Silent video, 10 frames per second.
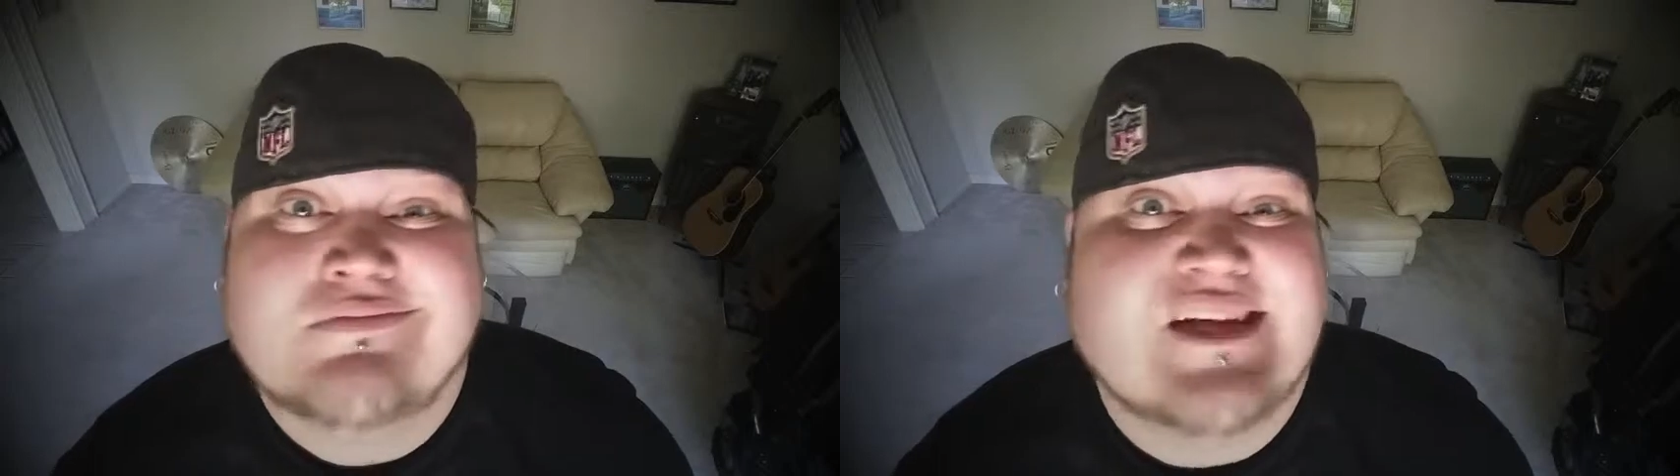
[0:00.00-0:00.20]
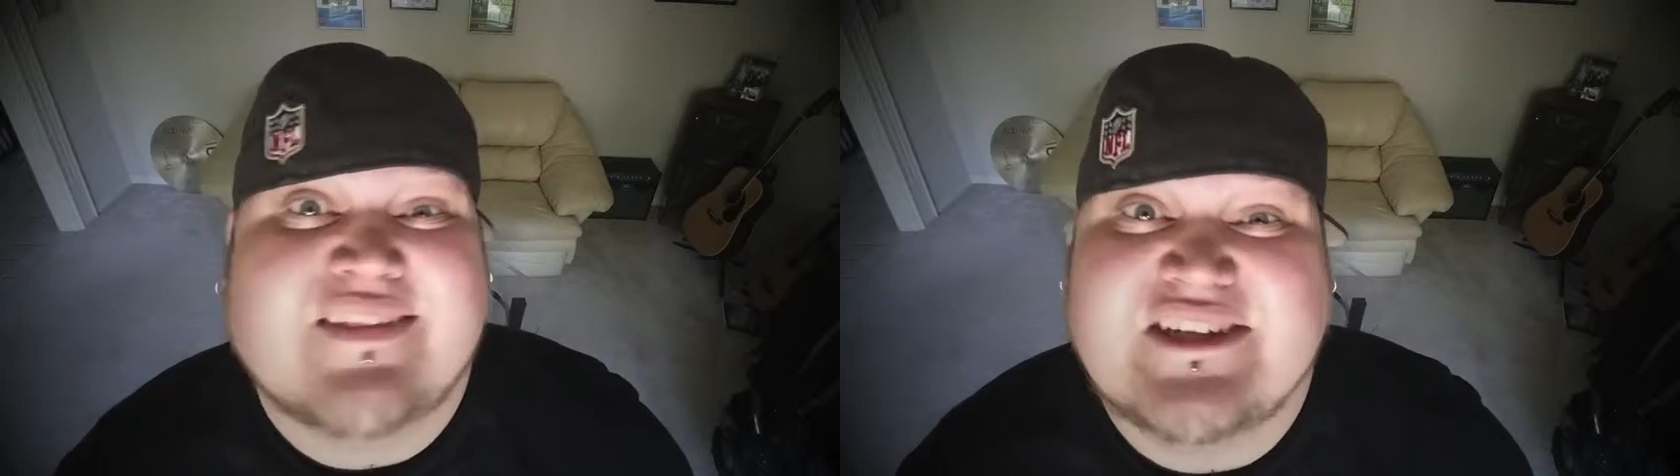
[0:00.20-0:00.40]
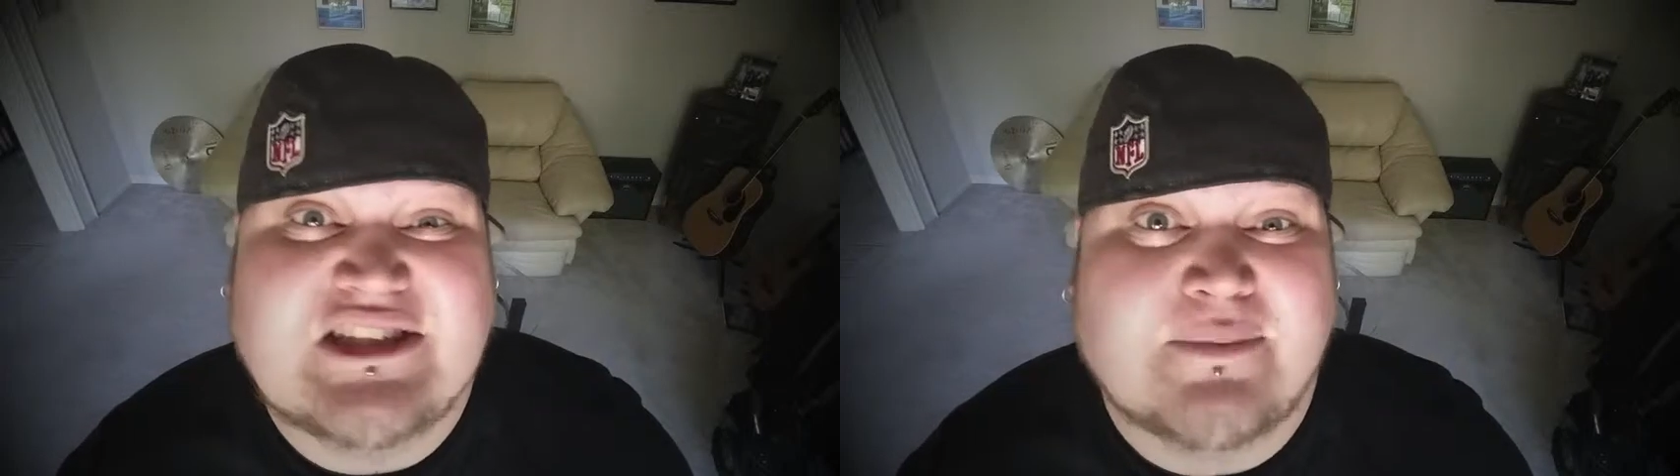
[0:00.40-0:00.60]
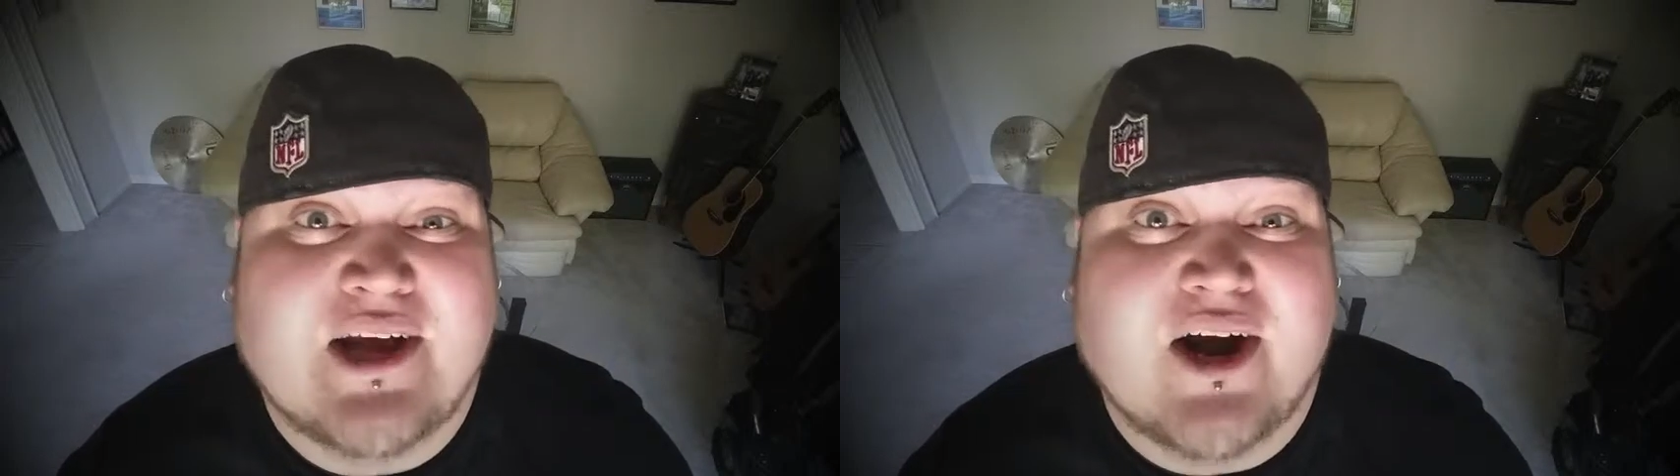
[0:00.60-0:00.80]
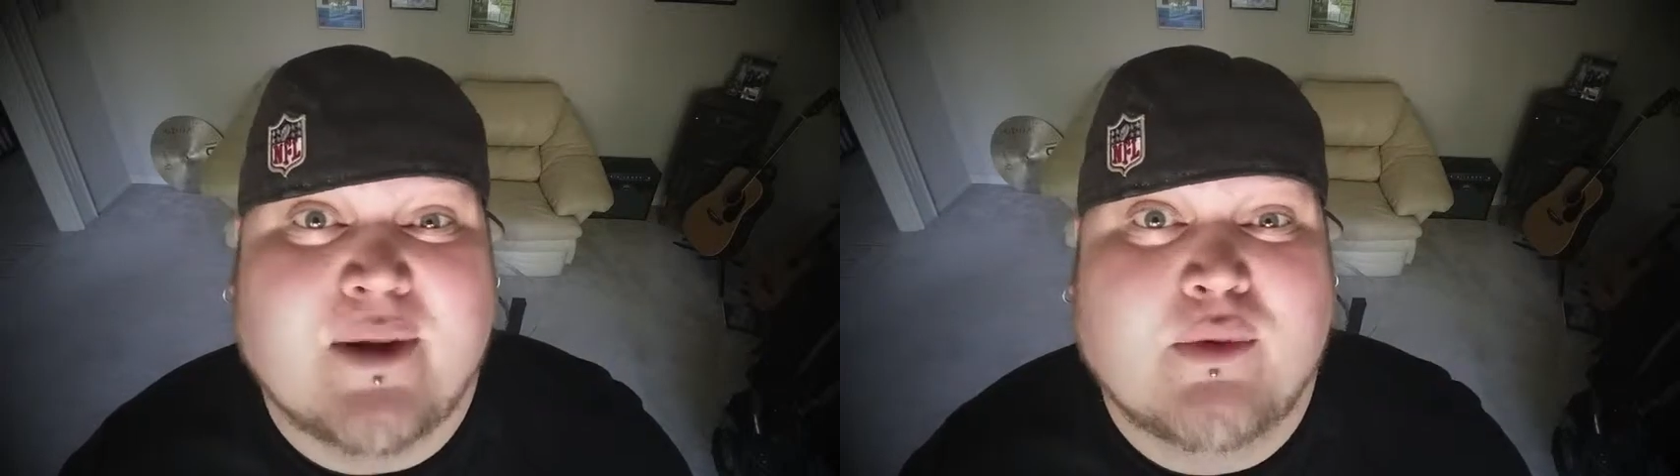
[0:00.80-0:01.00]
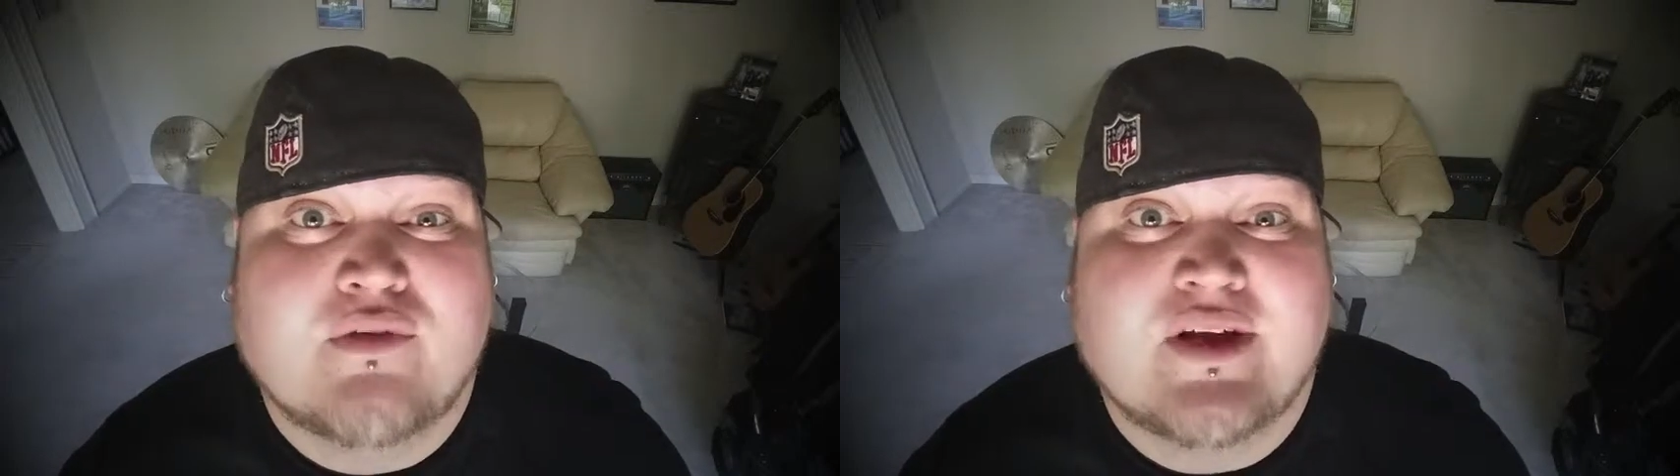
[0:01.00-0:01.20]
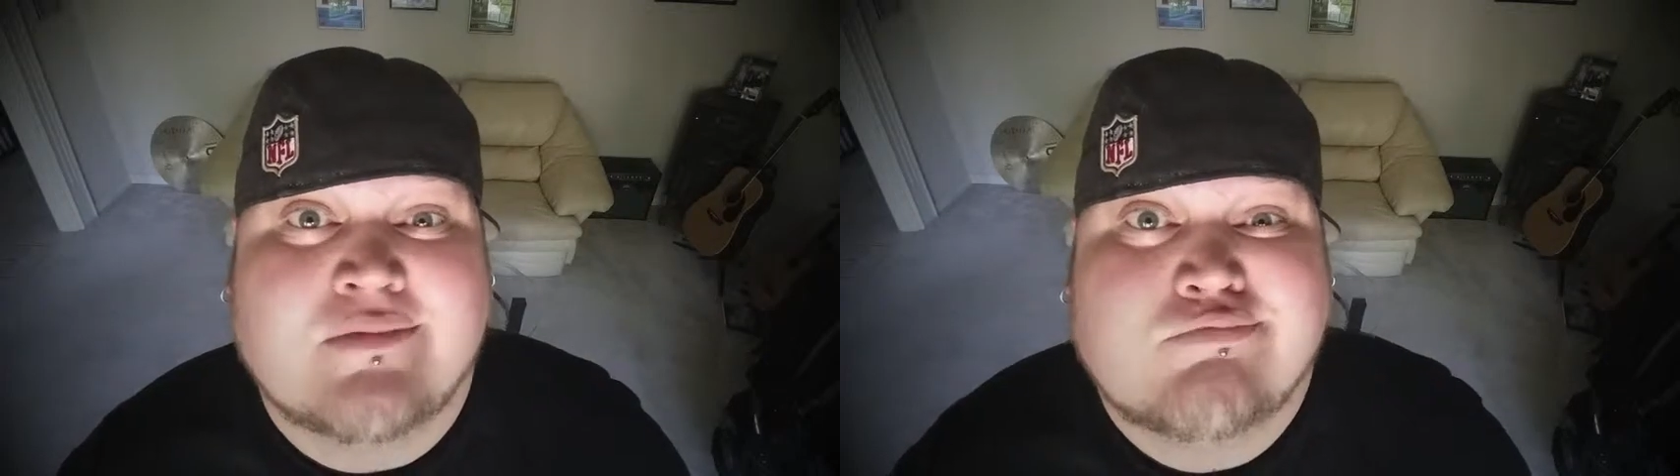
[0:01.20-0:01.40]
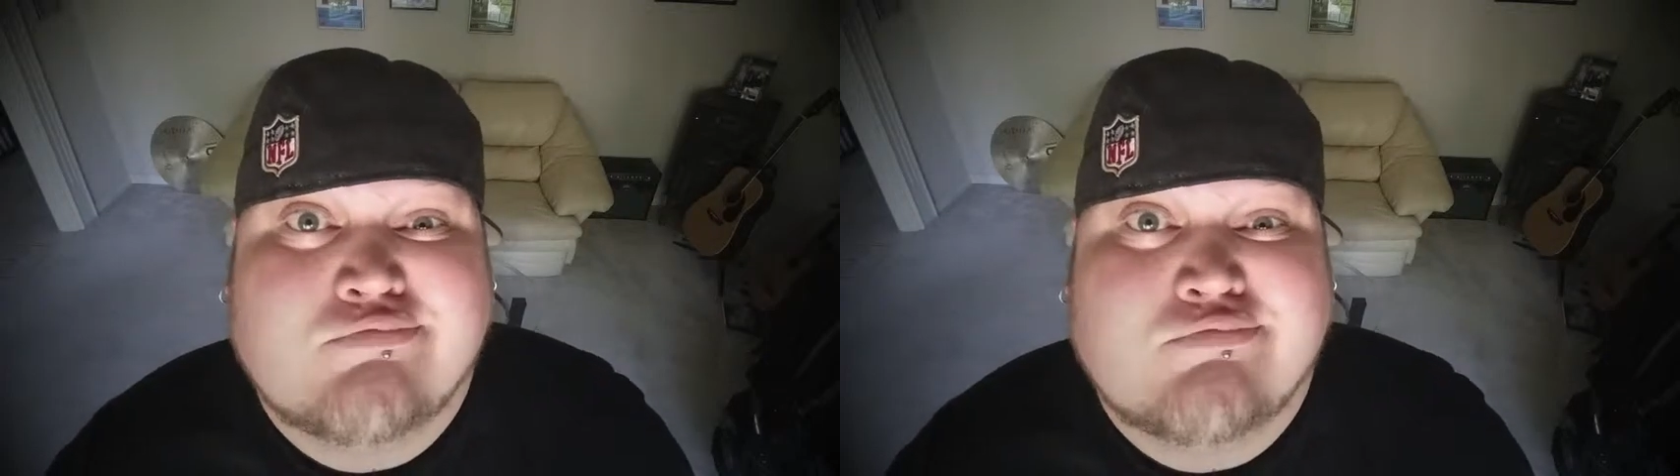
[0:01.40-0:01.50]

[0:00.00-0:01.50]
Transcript: not the Jim Carrey movie.